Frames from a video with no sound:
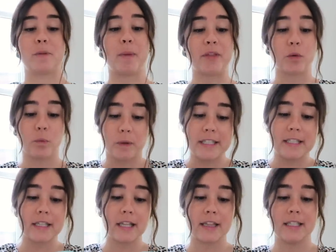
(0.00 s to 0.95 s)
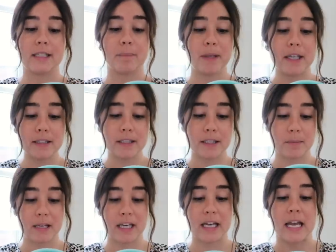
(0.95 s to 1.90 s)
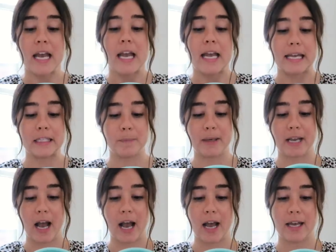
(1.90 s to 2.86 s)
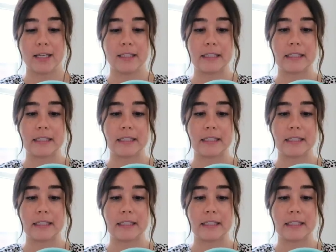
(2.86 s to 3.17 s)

But the reason that these appealed to me is because